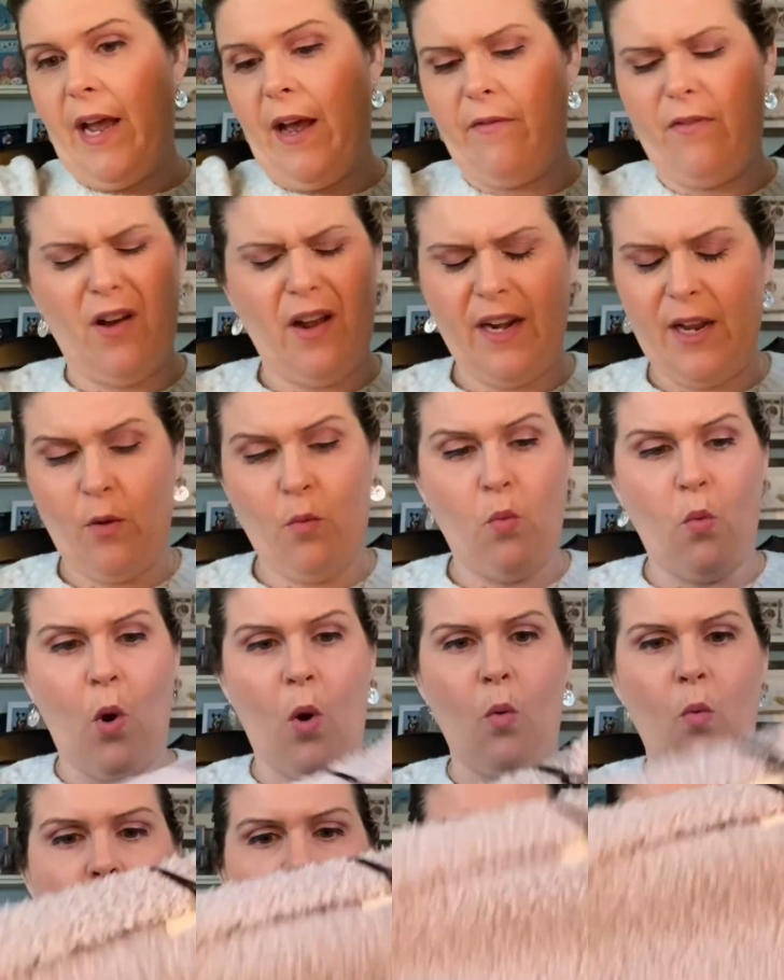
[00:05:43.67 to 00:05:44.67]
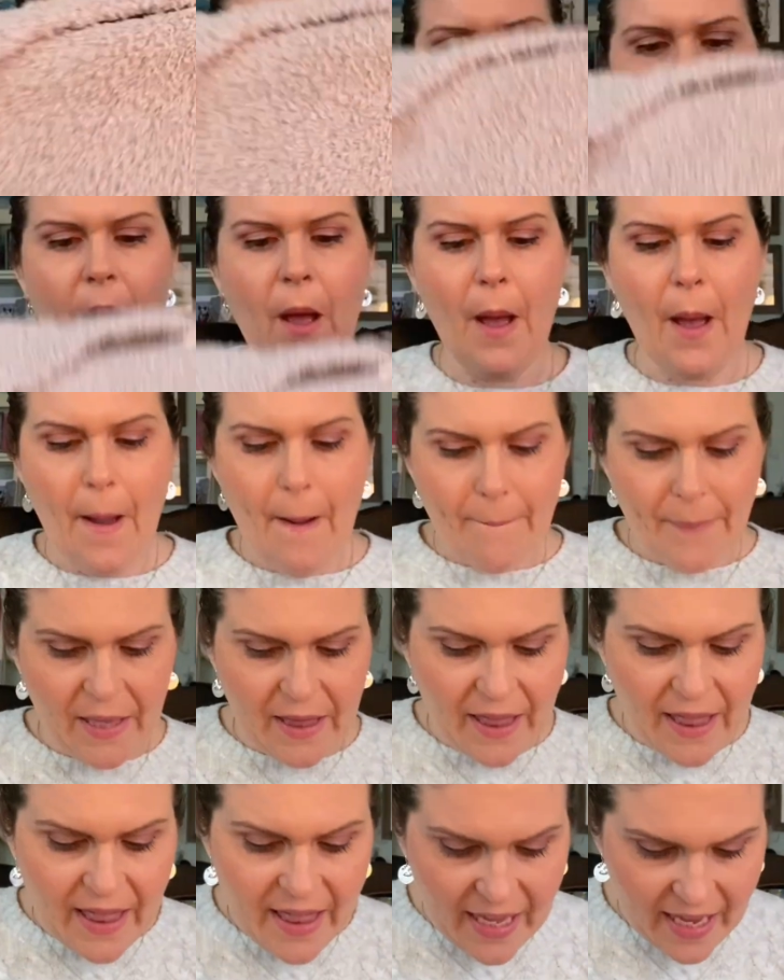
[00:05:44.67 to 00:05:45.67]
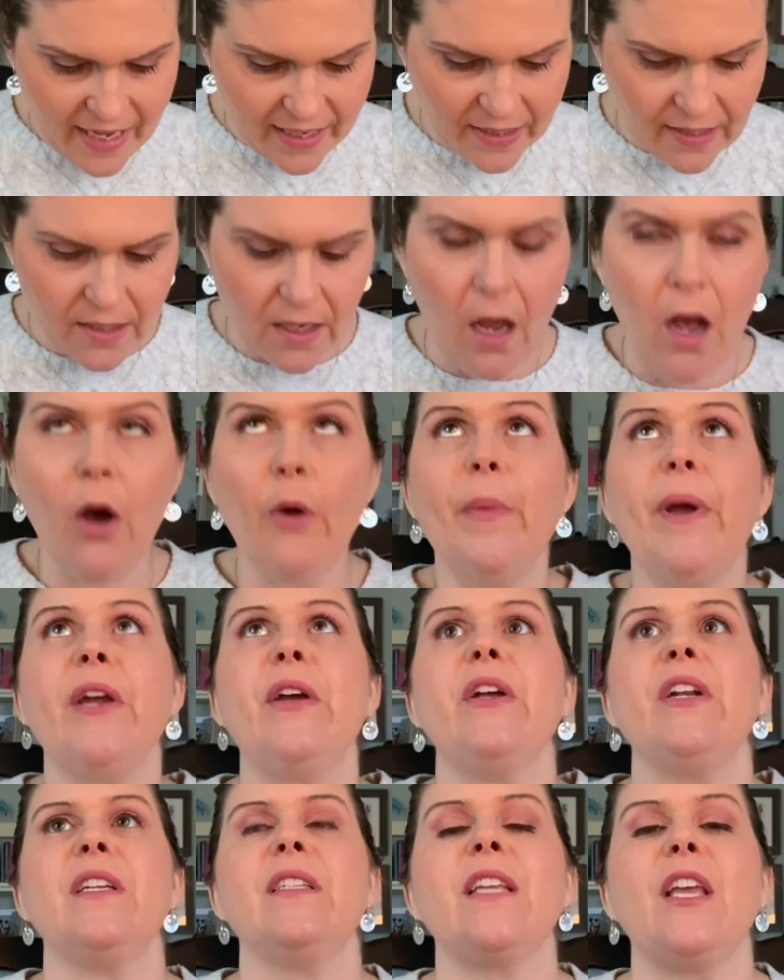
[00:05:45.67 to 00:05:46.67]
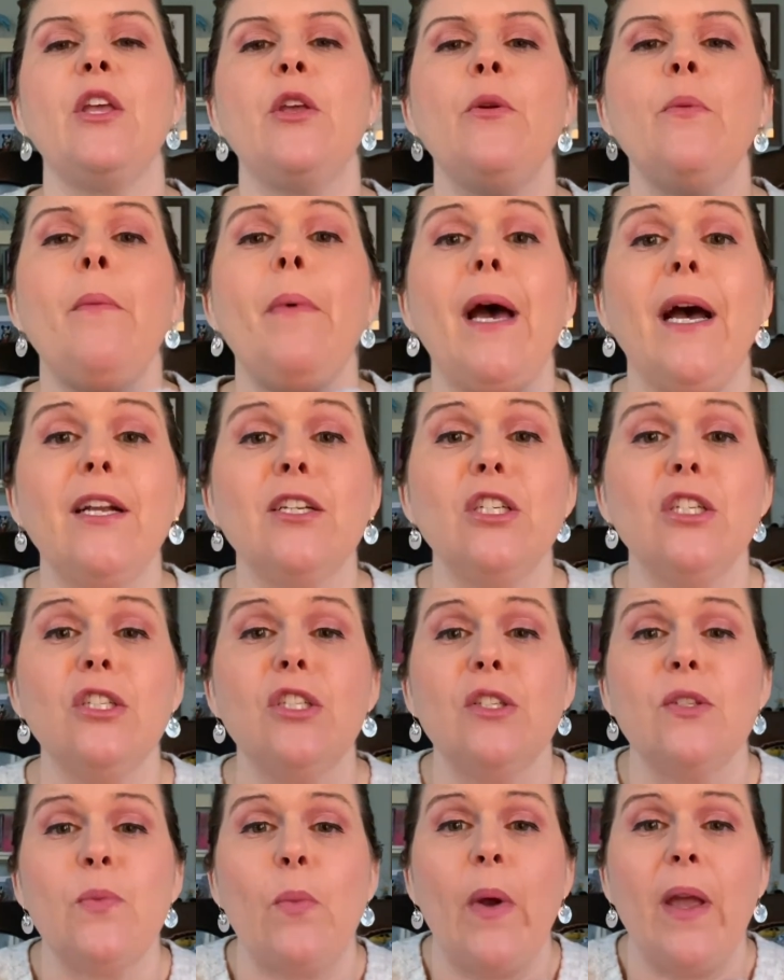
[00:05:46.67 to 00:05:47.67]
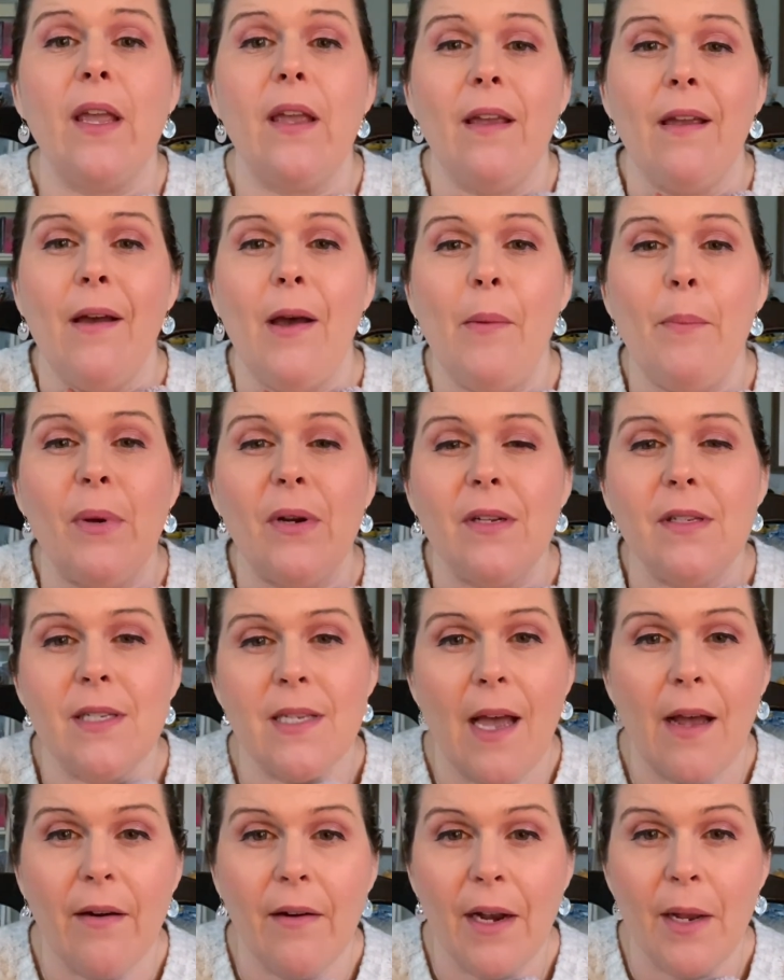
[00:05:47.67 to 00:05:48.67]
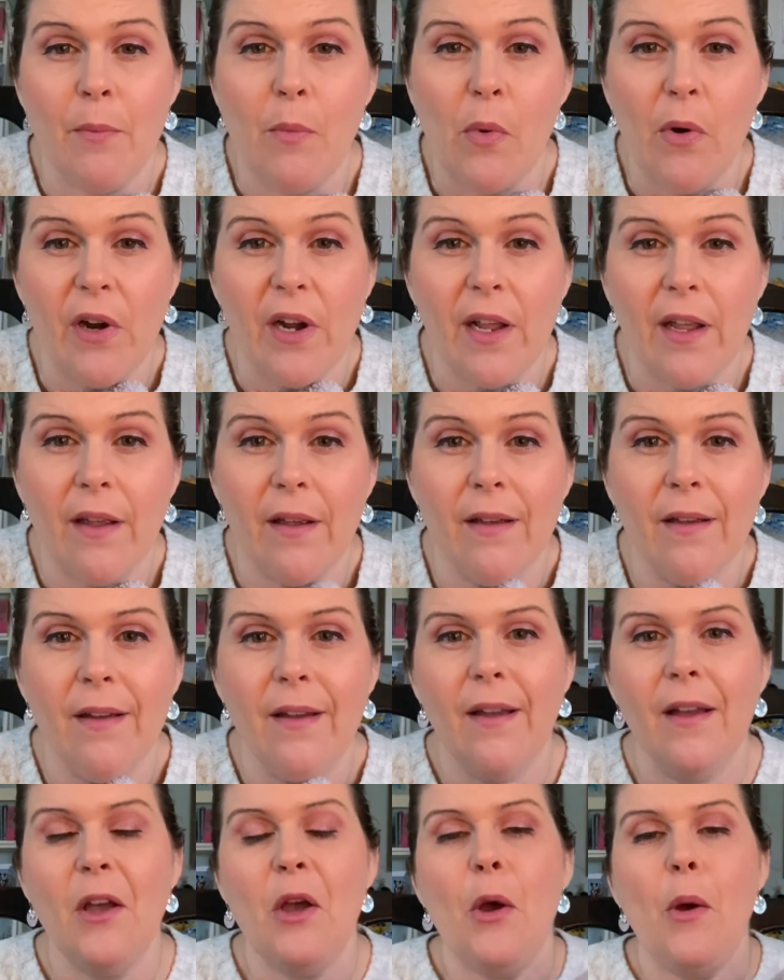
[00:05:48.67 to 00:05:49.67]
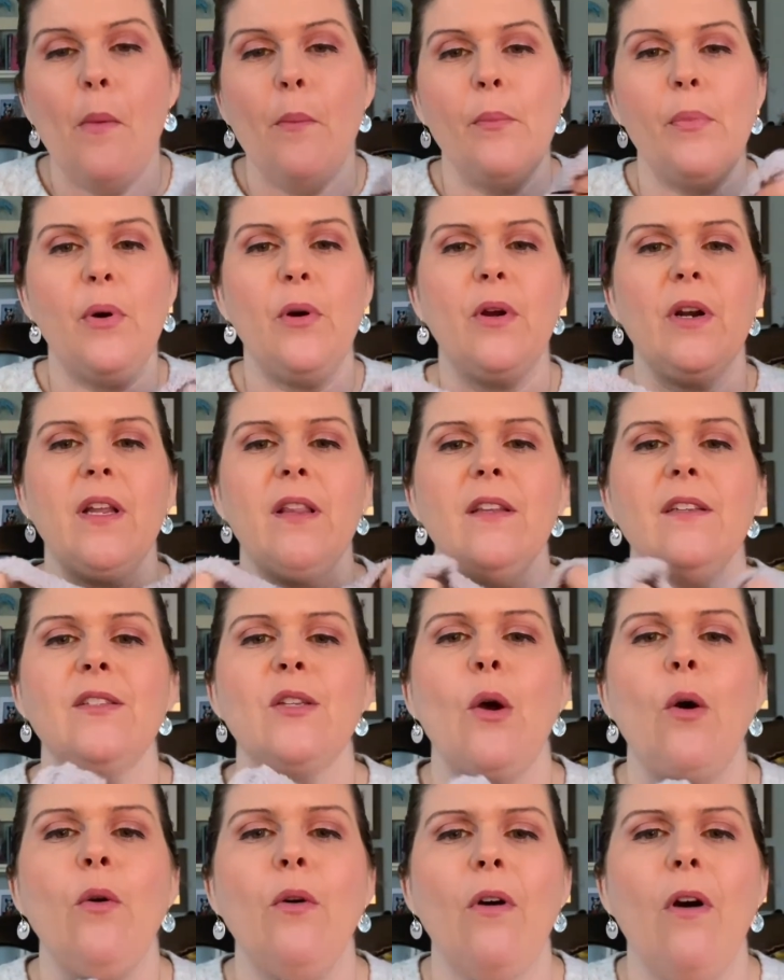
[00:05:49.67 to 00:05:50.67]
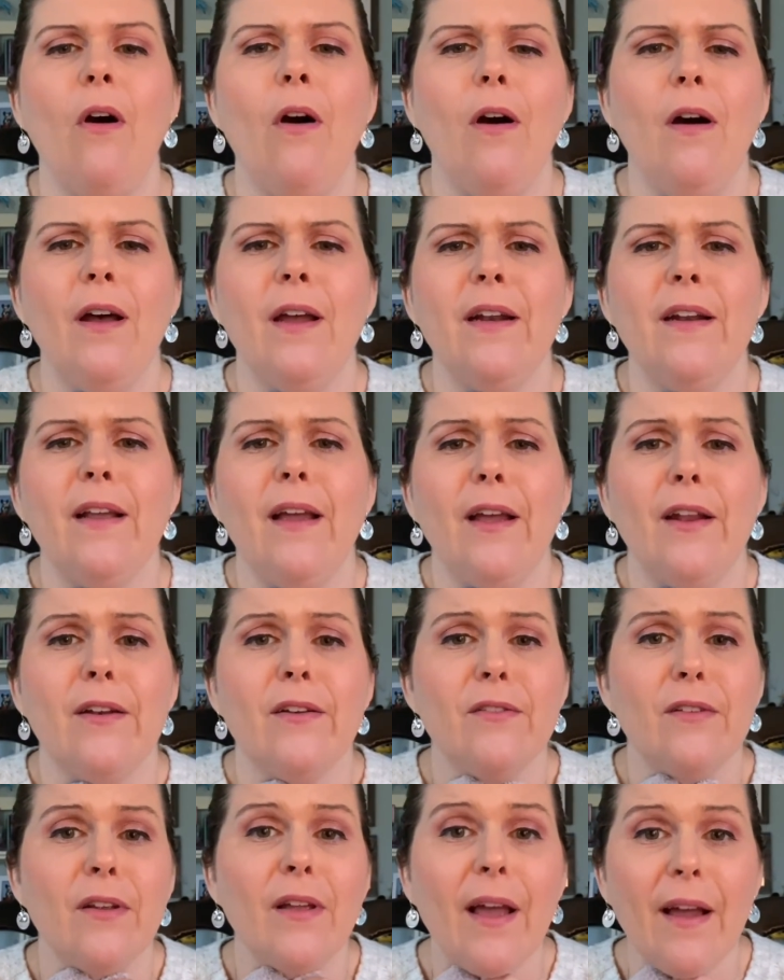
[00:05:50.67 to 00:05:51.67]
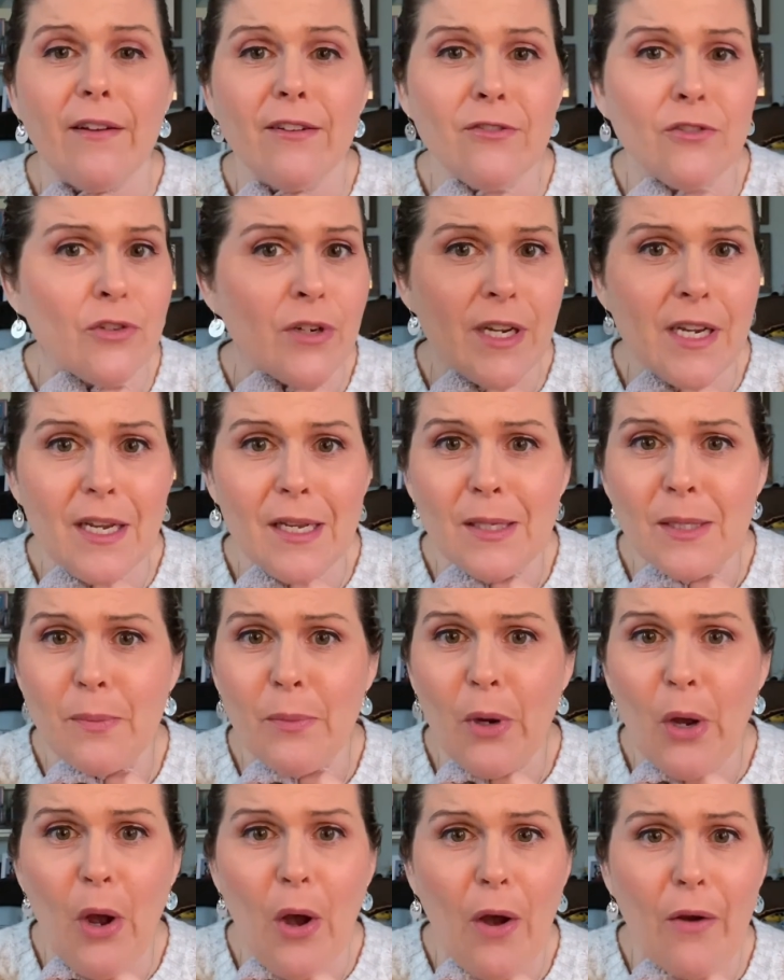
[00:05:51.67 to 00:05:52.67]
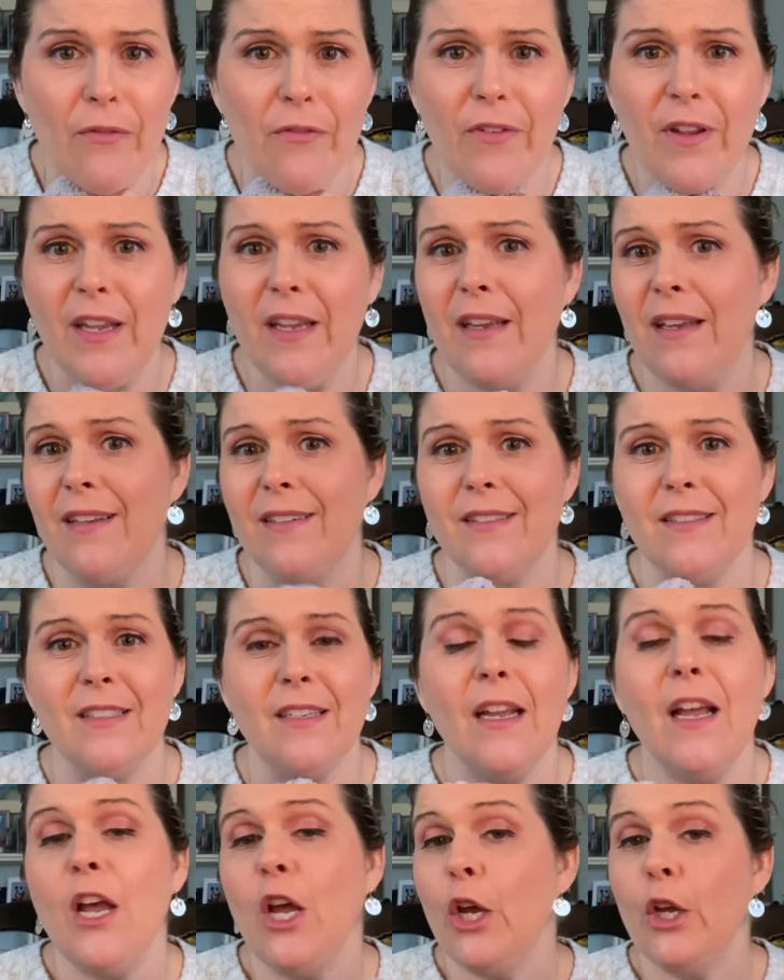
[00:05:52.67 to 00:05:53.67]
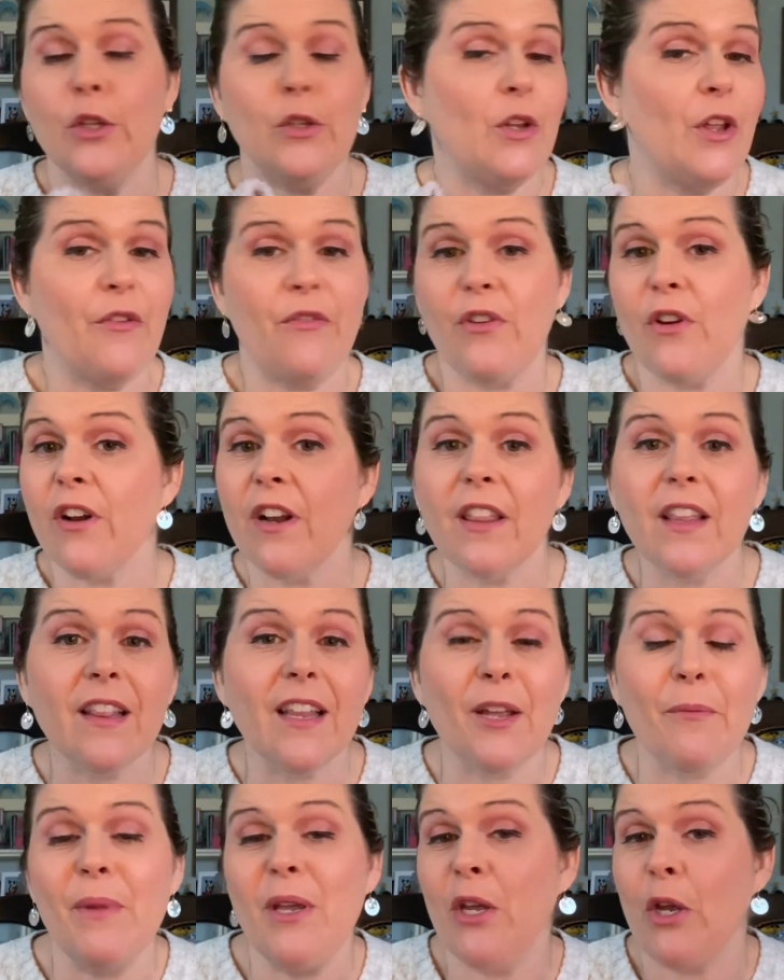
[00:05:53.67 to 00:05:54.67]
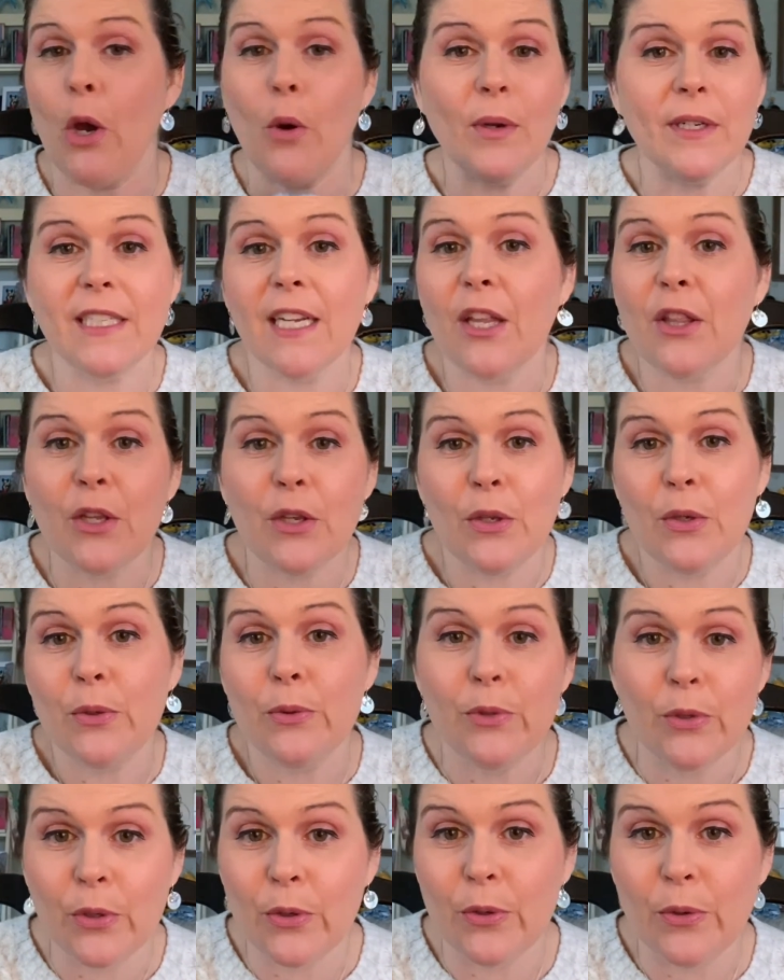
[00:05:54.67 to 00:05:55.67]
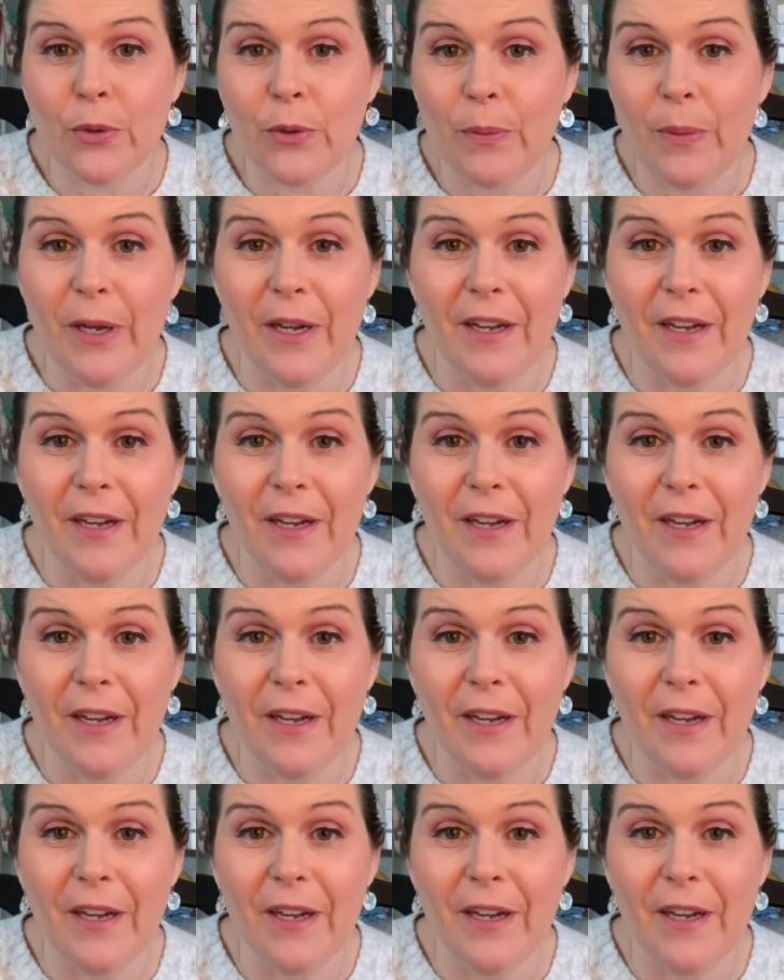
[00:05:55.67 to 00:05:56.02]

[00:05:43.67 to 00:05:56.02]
on. It won't work. But this, oh my goodness, can you imagine just waking up on a Saturday morning, putting this on and drinking some coffee, and if you're anything like me, going down the YouTube